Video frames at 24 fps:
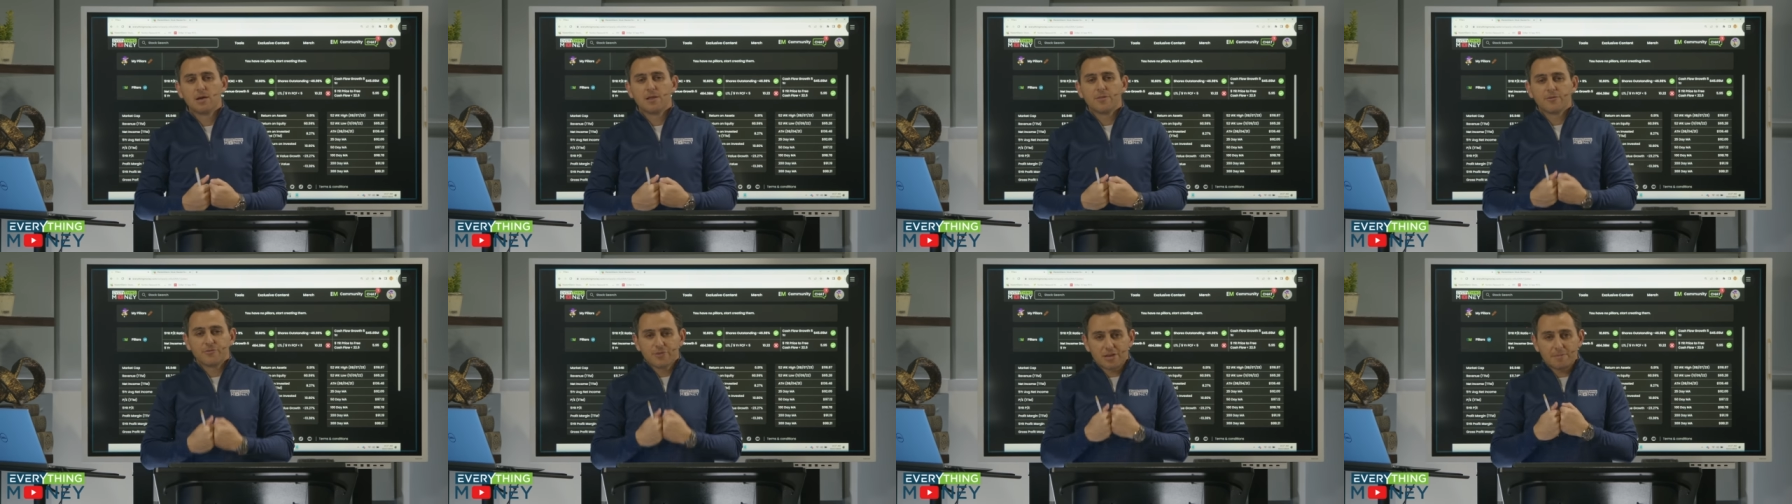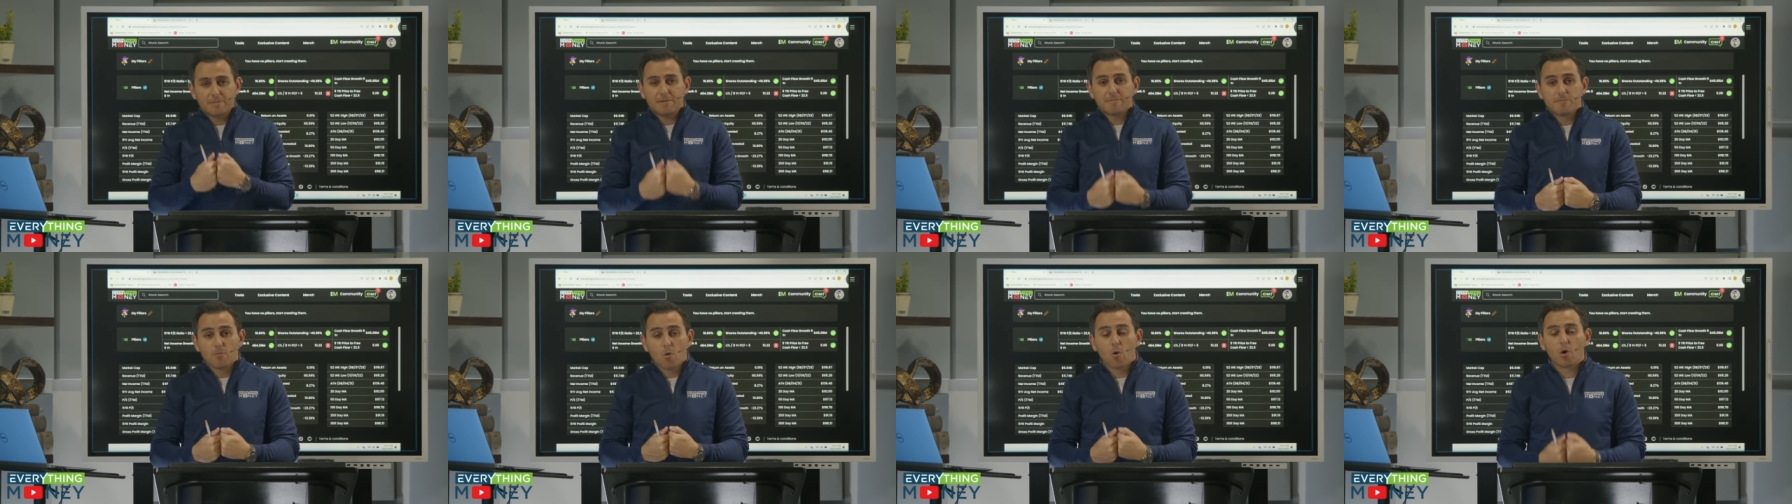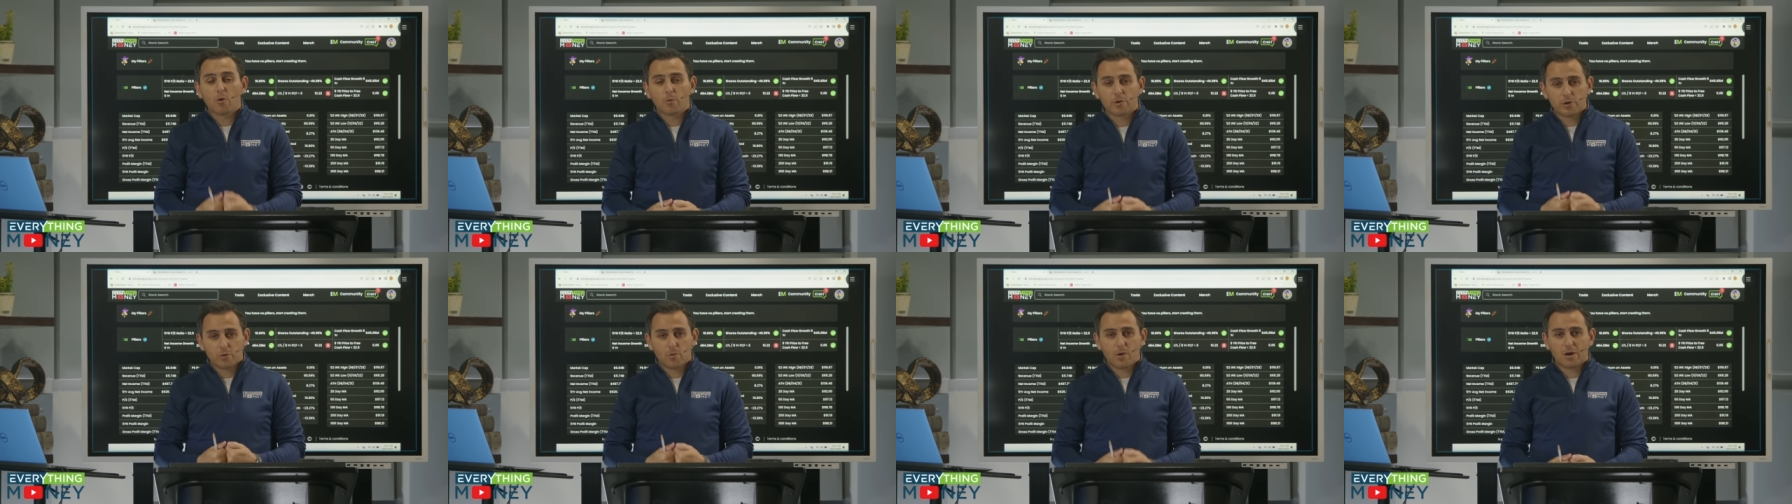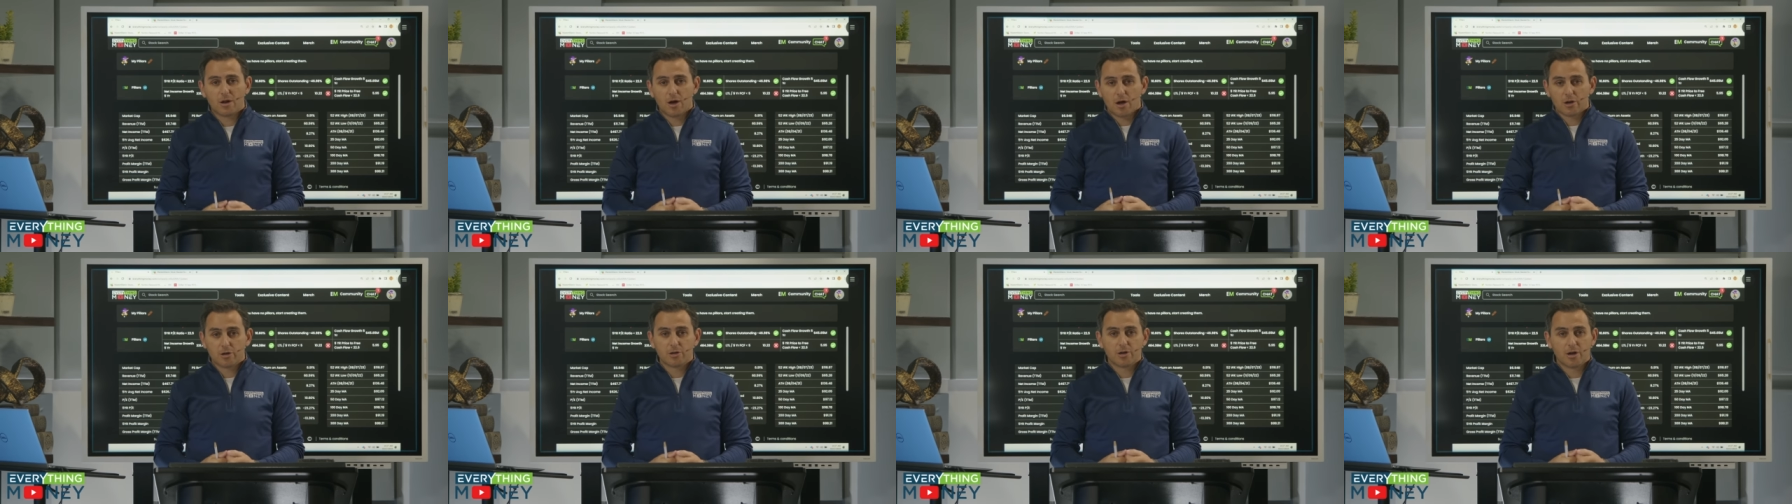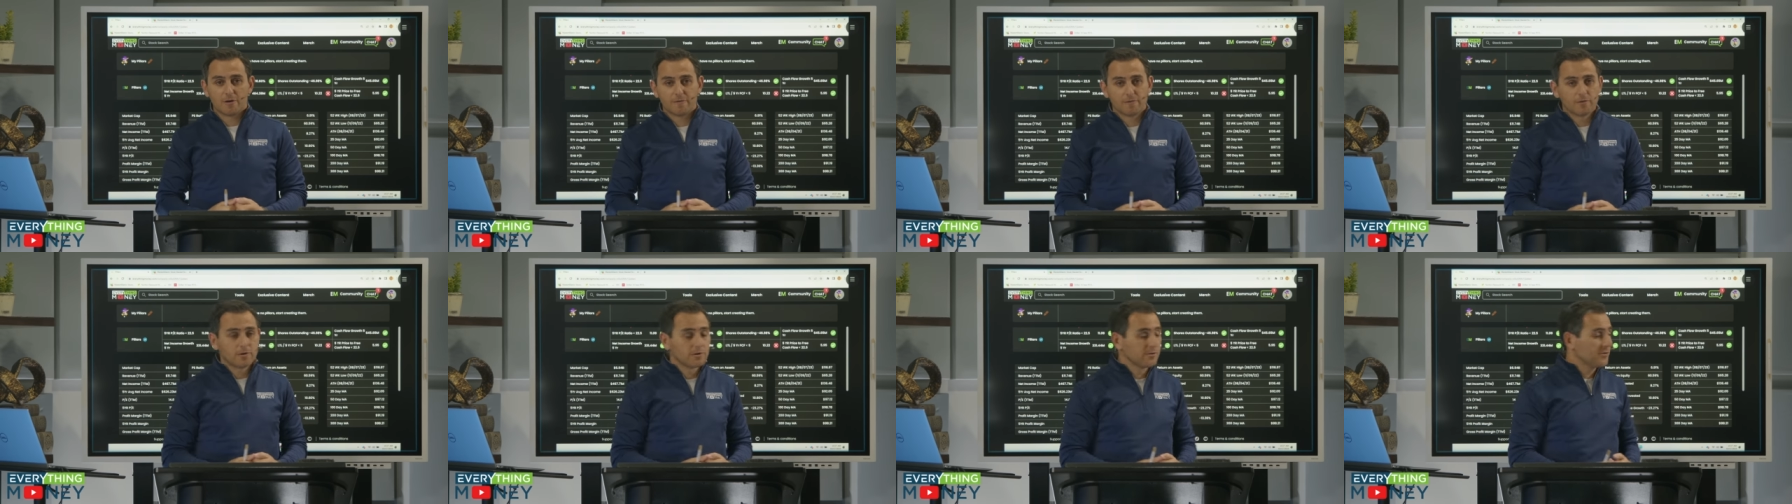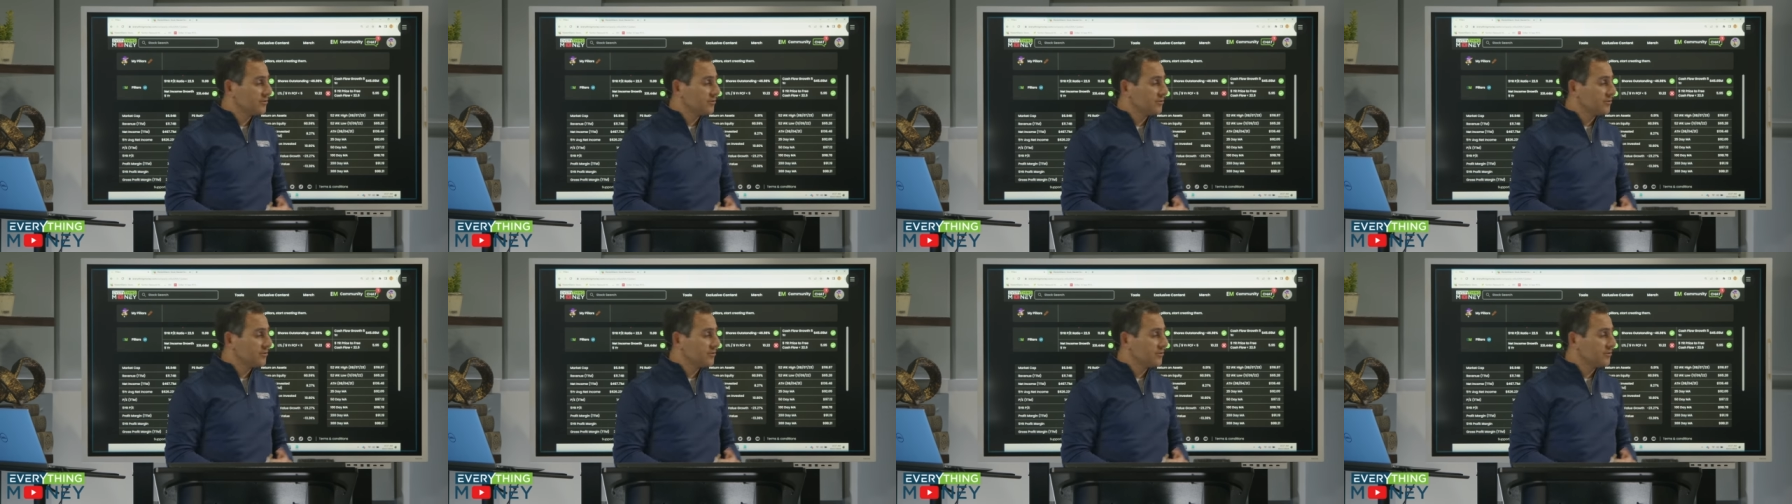There's going to be more we're going to want to uncover.